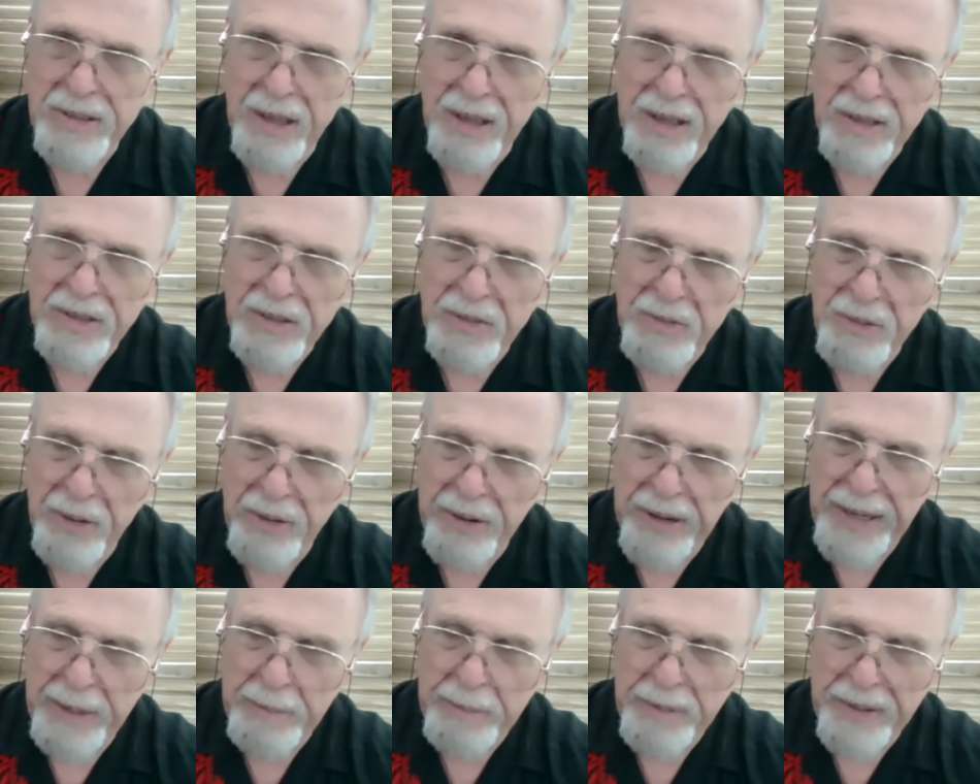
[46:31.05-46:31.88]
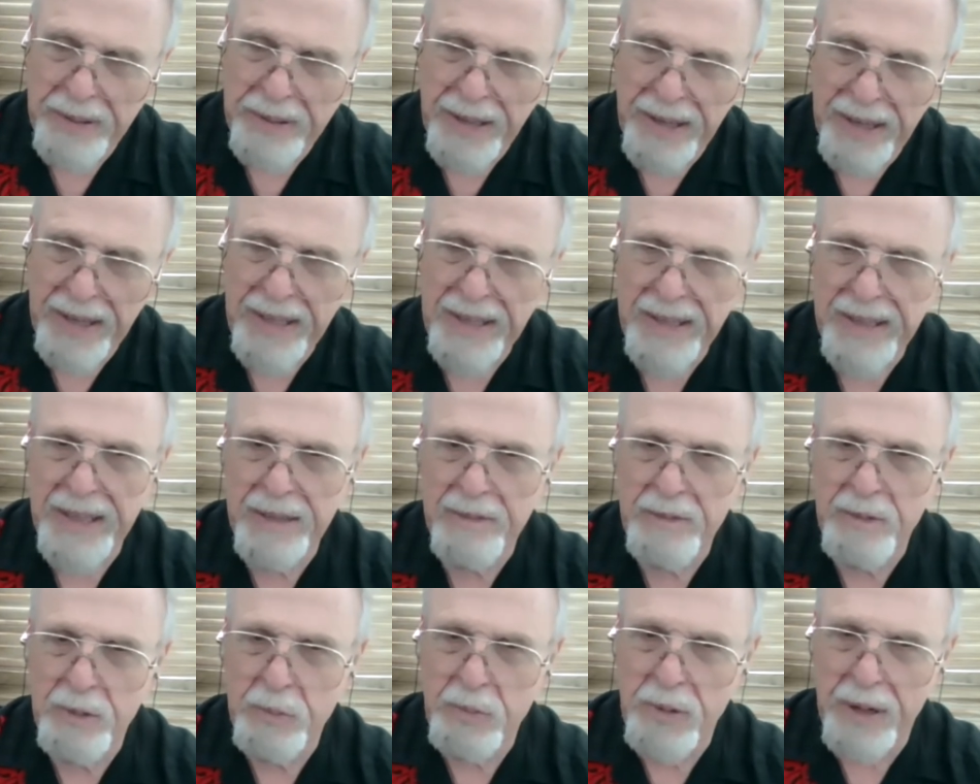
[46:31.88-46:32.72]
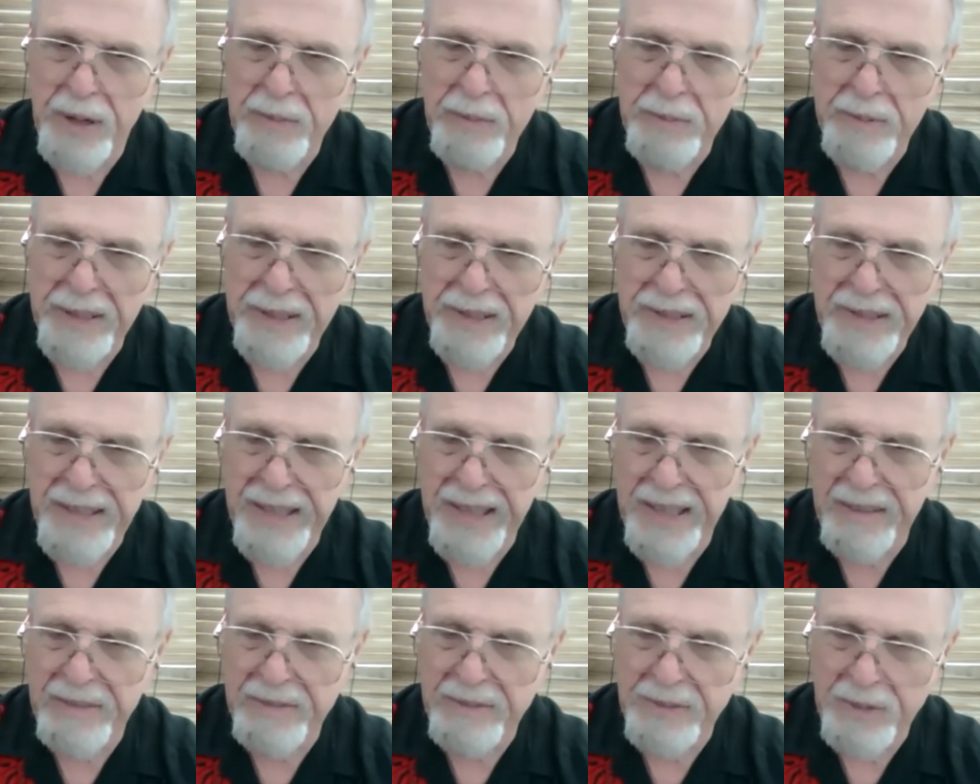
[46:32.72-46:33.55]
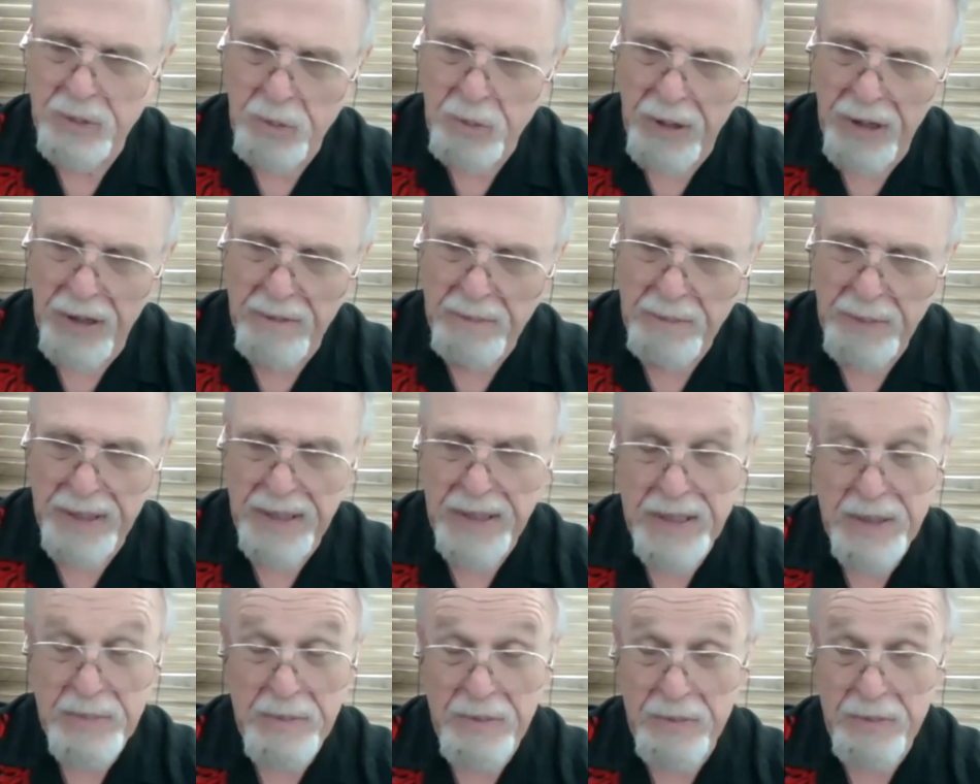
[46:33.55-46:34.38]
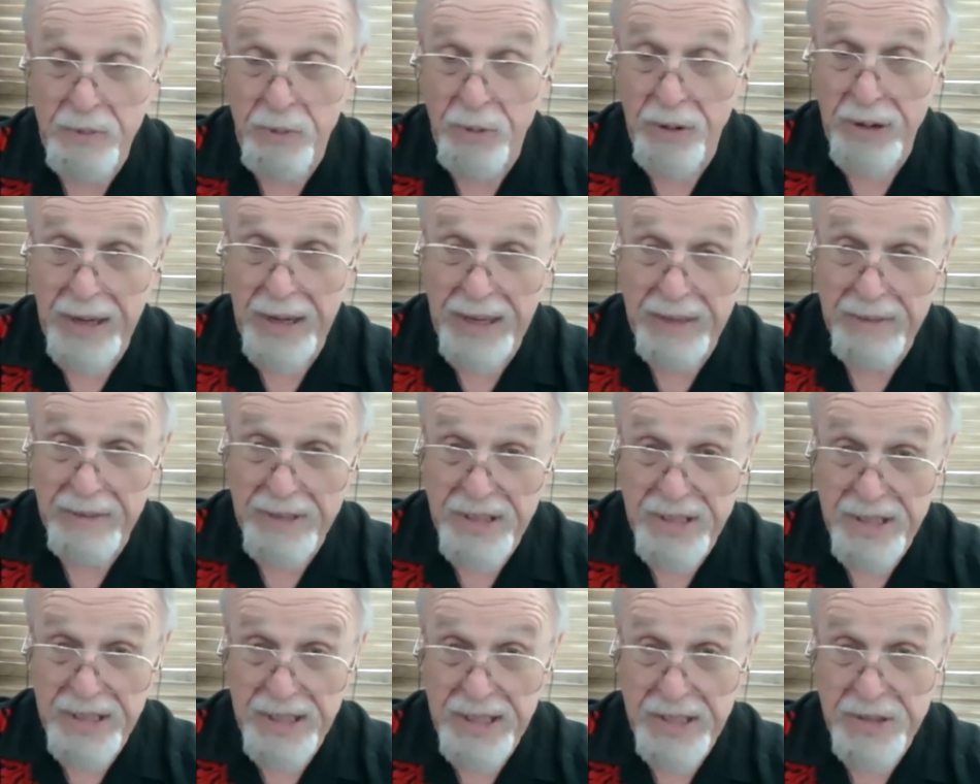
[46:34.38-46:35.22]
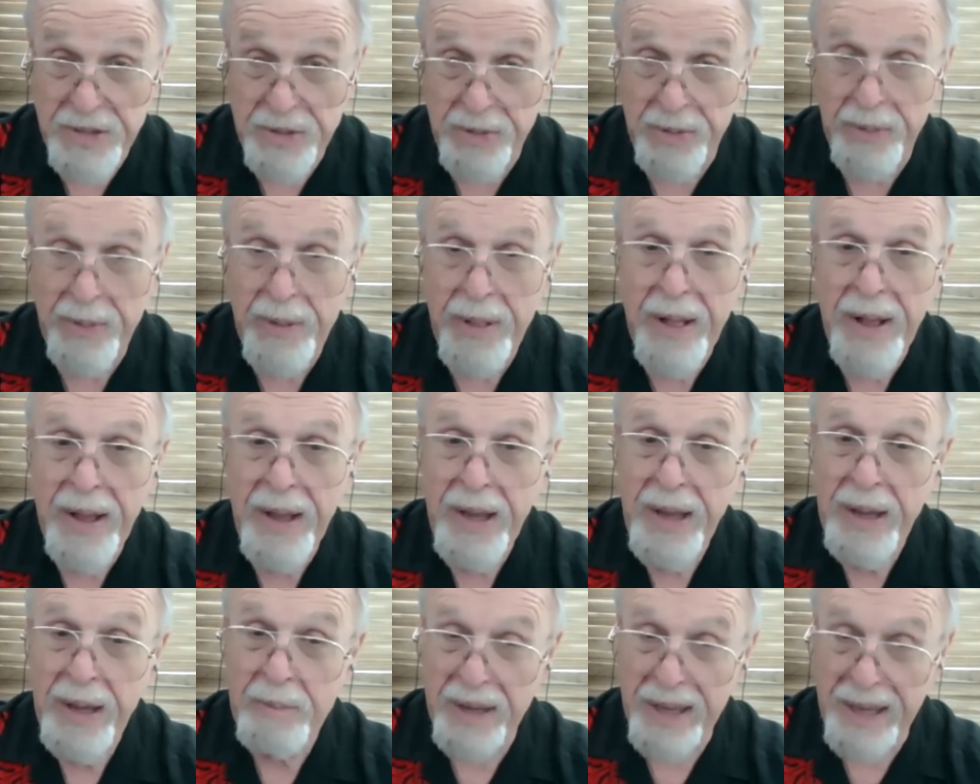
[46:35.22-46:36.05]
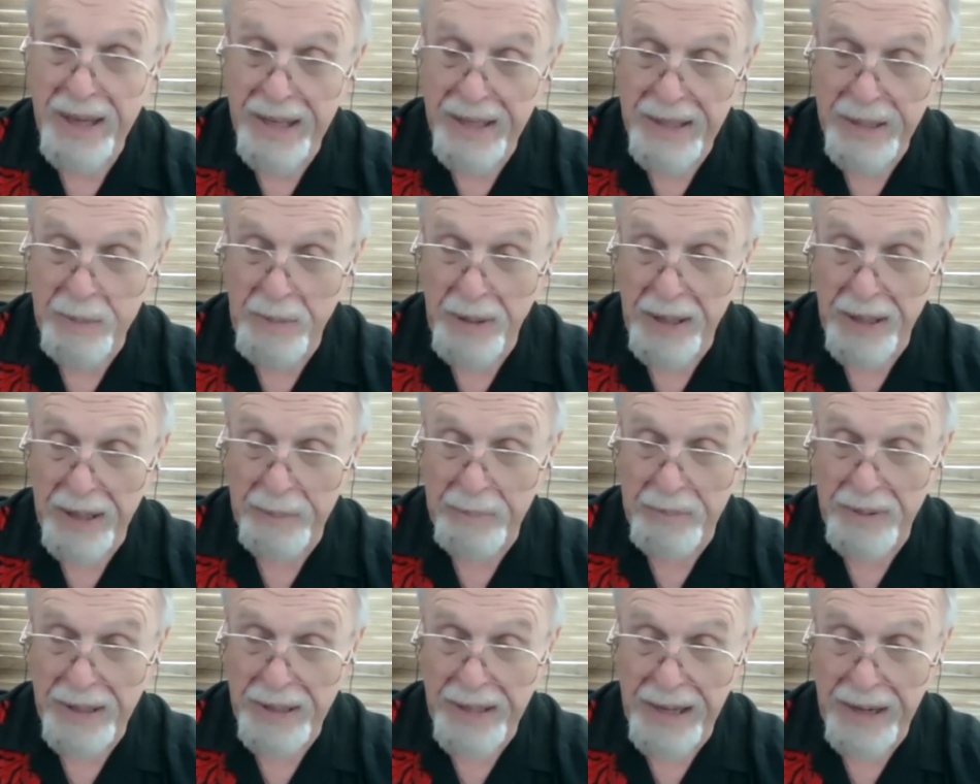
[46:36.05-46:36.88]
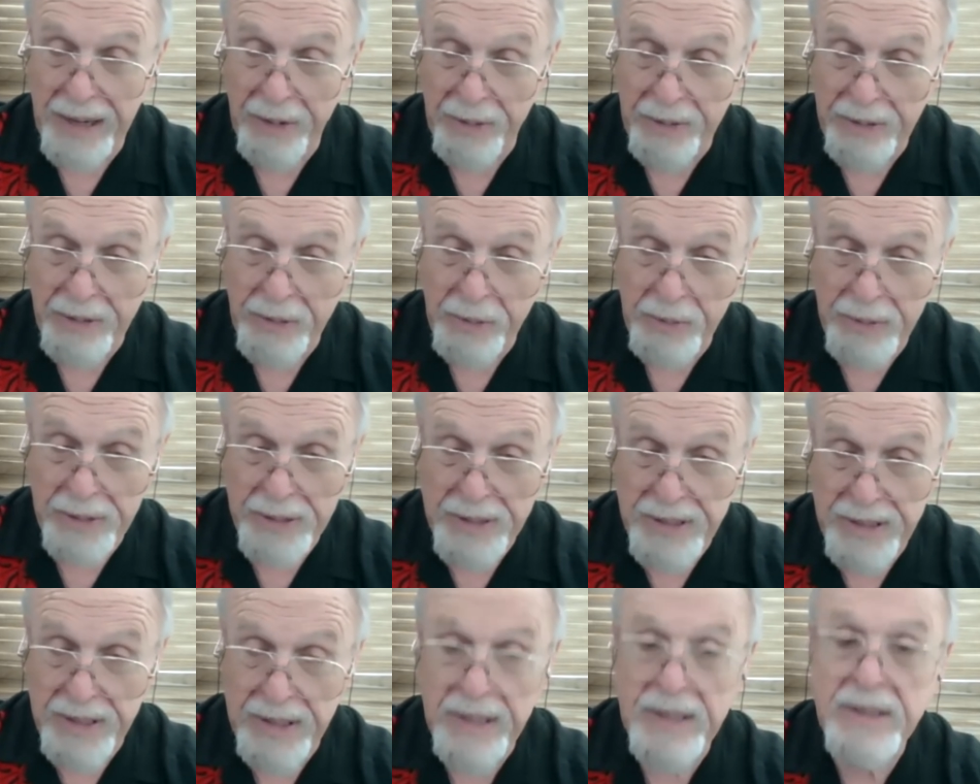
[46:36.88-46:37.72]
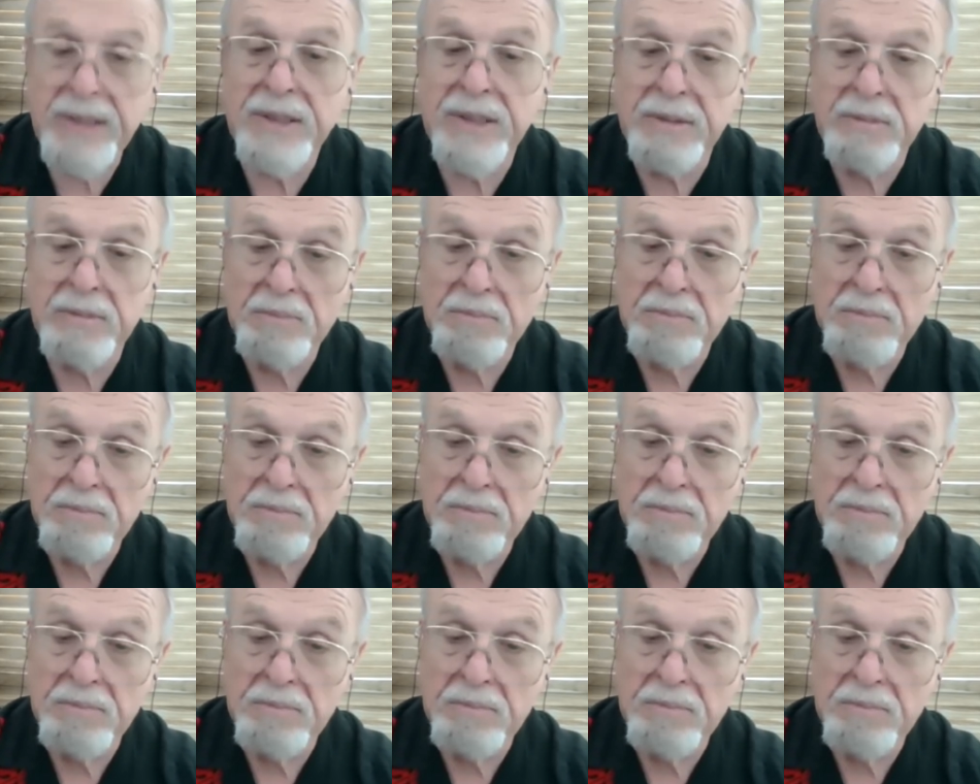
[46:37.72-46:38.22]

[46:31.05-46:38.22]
Dogs are very empathetic. They will probably ten, twelve minutes before you have a seizure begin to pick up the characteristics